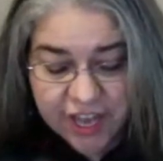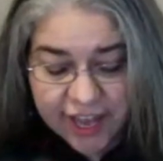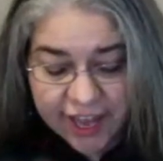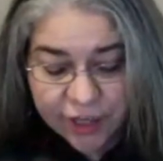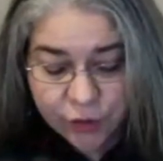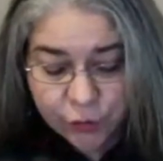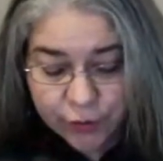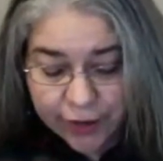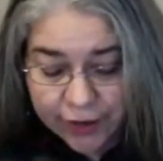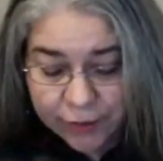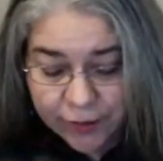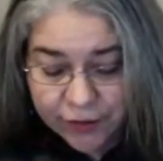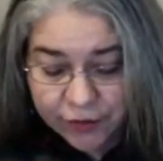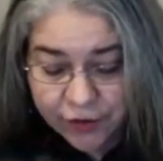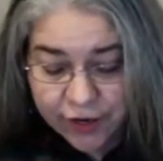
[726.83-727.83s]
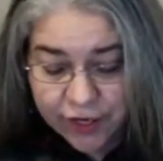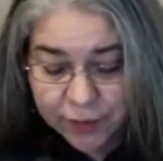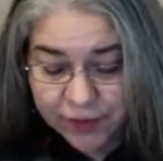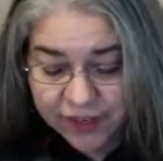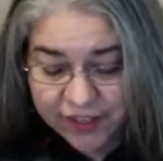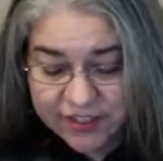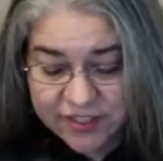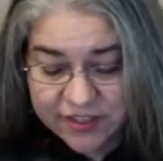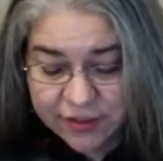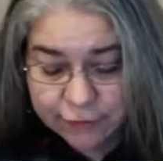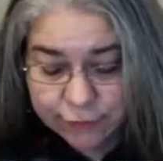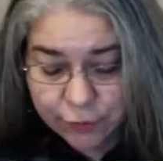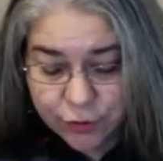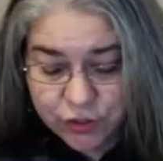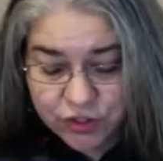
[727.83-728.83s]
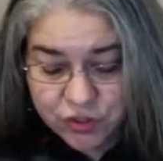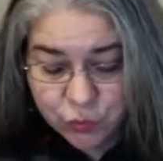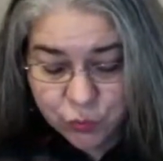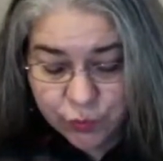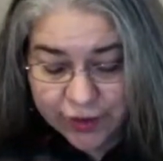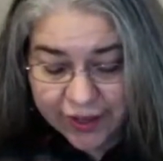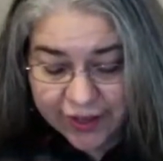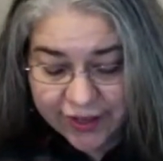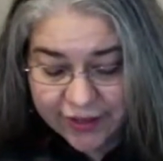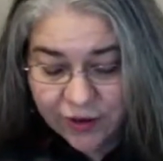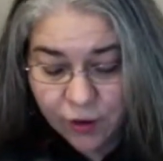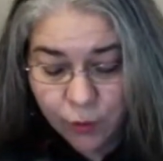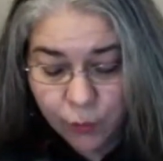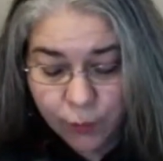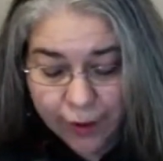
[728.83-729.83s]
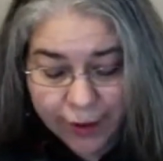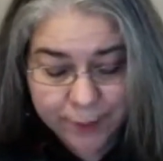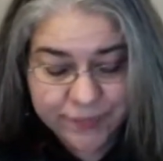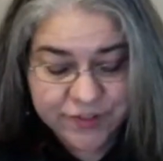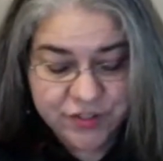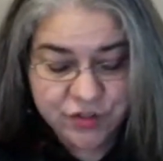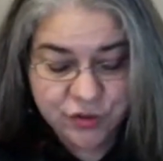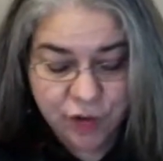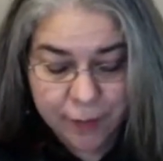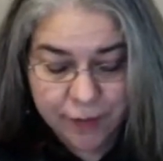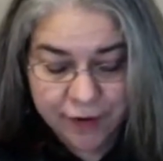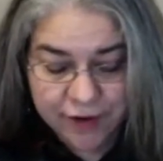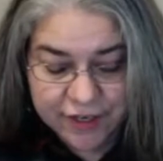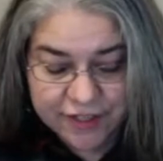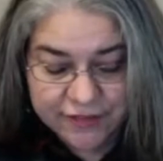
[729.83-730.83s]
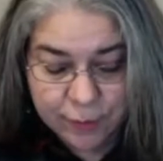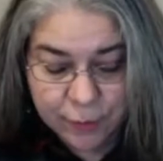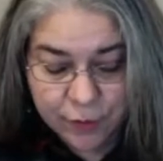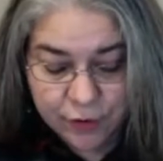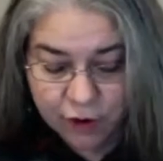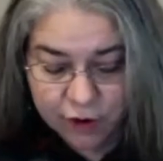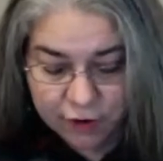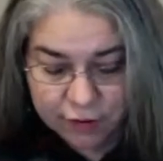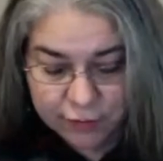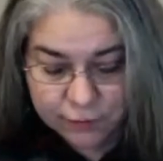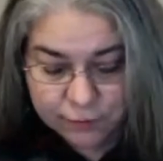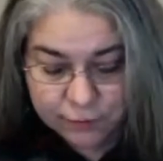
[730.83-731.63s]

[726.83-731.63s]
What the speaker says: and grandmother had picked the first red, ripe strawberries from her garden.